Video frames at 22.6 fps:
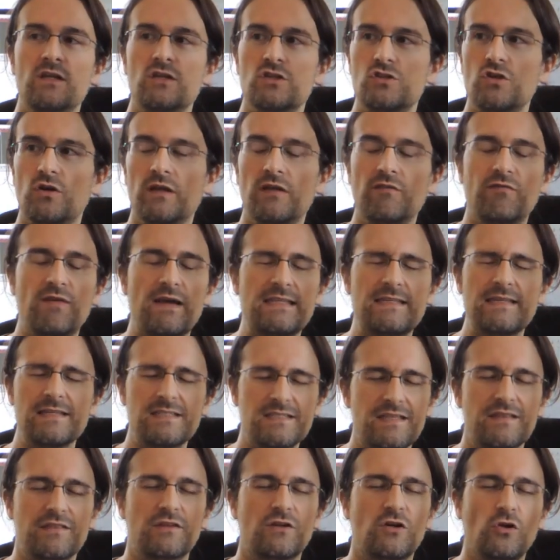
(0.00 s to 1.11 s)
So if I
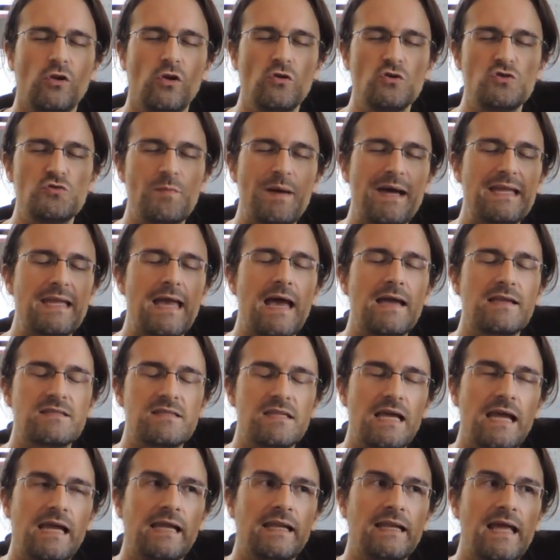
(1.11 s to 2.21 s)
just close my
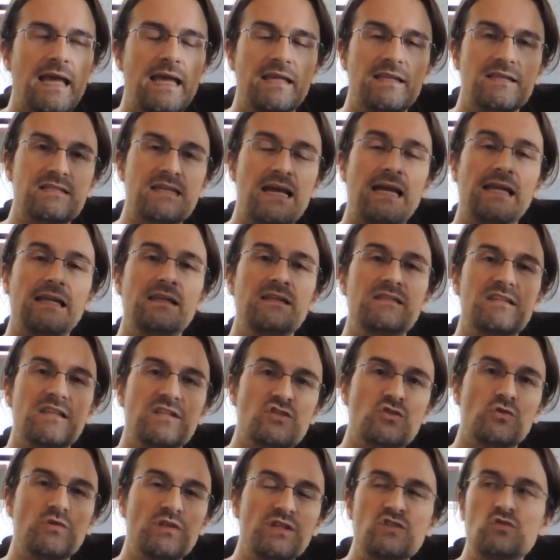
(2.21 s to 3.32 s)
eyes and I listen
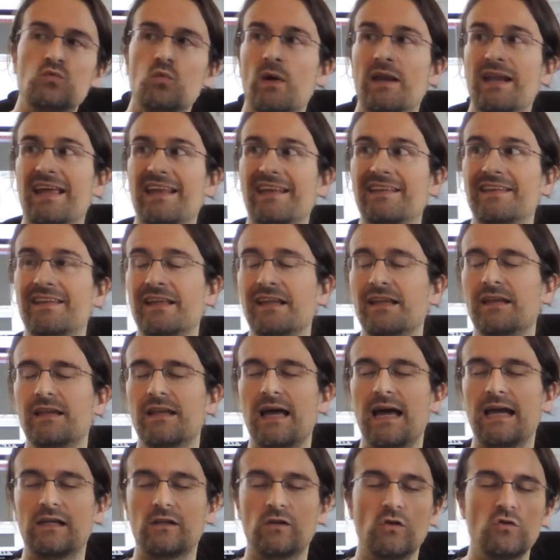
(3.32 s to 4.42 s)
to this one, and then
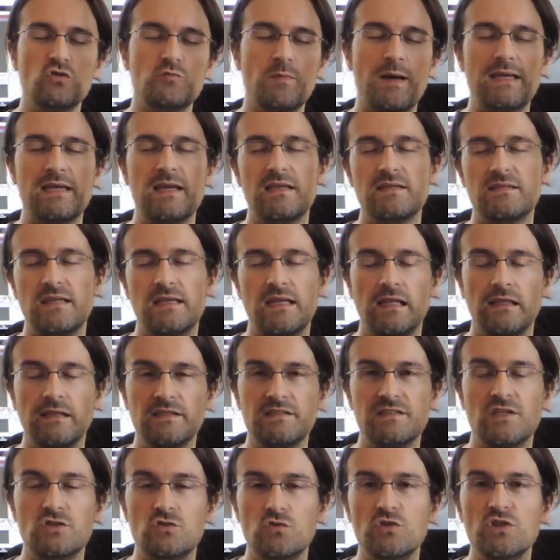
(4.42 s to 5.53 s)
I close my eyes and I
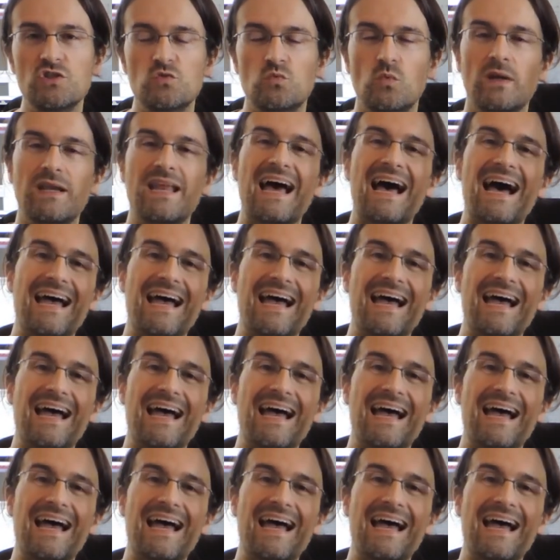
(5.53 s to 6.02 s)
listen to this one,